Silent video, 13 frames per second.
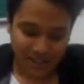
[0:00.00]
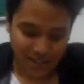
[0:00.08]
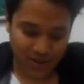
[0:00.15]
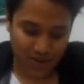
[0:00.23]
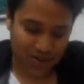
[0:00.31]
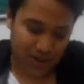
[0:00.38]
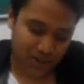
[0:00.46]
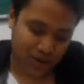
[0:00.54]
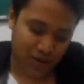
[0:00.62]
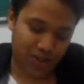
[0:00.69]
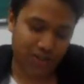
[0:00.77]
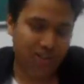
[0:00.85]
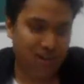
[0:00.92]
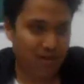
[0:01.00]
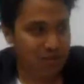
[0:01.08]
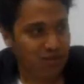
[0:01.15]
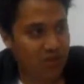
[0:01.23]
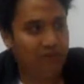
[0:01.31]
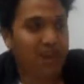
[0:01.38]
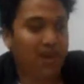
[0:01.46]
So distortion
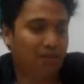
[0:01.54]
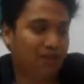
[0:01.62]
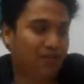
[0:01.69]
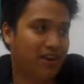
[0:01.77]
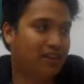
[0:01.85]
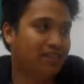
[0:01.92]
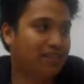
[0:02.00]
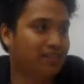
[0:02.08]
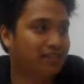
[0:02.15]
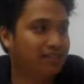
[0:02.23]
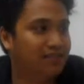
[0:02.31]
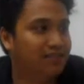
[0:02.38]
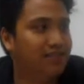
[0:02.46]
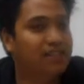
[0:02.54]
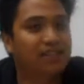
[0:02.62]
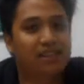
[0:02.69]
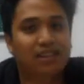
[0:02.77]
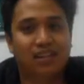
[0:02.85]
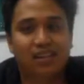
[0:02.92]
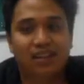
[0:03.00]
comes from the amplifier itself,
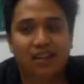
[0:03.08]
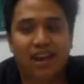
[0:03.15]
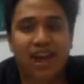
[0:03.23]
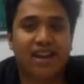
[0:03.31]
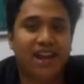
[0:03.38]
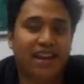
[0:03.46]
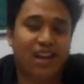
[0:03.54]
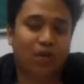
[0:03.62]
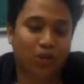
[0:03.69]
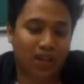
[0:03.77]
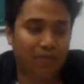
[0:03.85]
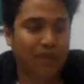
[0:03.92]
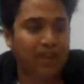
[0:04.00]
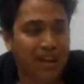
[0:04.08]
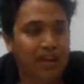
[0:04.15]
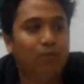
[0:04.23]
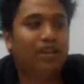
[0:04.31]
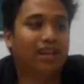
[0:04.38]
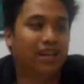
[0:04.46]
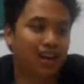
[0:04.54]
and that can only be
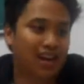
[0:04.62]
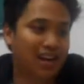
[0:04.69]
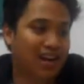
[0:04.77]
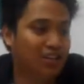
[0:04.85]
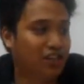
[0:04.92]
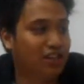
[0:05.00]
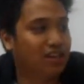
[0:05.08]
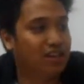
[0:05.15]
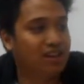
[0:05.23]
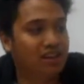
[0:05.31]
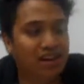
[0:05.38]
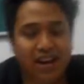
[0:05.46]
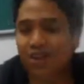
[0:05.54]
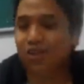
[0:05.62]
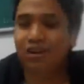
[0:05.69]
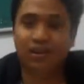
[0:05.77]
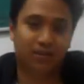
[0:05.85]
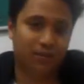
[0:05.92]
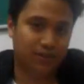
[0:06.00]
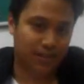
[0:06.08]
done with an electric guitar and not
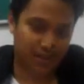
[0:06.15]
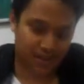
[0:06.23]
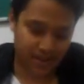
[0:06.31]
an acoustic